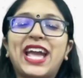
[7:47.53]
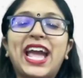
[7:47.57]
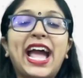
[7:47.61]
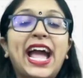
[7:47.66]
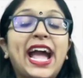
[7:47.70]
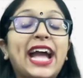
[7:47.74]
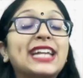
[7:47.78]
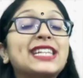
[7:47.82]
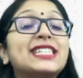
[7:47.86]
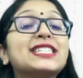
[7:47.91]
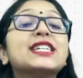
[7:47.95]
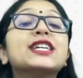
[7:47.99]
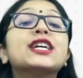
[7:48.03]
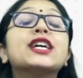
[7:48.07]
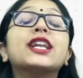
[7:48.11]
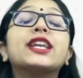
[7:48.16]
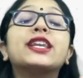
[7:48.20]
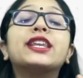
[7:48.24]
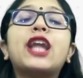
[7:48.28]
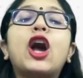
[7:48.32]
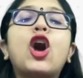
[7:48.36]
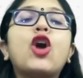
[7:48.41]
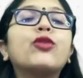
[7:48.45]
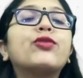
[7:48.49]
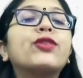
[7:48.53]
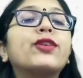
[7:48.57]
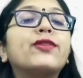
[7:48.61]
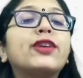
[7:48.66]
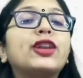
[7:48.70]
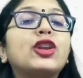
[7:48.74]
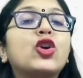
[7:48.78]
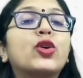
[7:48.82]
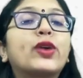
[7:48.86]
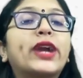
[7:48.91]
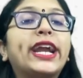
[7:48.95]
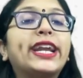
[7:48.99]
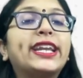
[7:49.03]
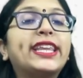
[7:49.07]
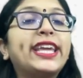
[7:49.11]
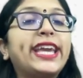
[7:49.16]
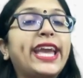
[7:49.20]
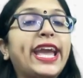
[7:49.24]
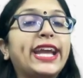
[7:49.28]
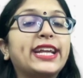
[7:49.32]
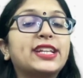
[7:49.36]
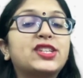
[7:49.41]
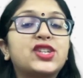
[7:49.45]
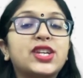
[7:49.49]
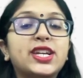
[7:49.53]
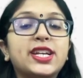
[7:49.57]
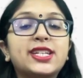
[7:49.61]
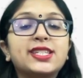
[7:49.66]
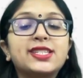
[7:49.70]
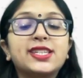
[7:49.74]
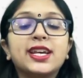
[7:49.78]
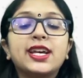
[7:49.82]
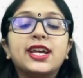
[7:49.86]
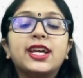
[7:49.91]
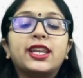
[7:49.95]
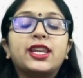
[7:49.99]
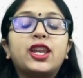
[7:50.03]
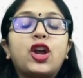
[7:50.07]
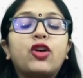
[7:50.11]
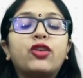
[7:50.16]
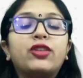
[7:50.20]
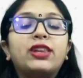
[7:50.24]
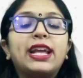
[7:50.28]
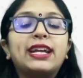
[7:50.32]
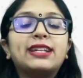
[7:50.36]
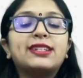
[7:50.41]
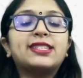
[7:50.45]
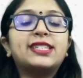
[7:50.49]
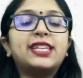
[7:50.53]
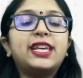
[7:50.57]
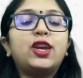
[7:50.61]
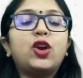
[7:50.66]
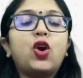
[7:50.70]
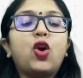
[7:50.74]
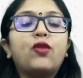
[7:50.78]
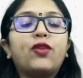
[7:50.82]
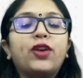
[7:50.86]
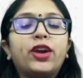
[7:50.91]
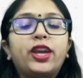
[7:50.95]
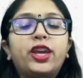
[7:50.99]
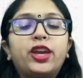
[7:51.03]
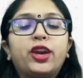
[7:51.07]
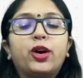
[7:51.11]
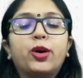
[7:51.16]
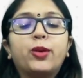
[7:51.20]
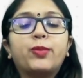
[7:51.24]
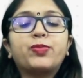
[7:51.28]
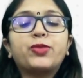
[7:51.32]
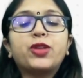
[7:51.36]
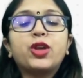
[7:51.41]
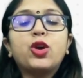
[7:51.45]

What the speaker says: And now we will look at the edges. Now let's see over here.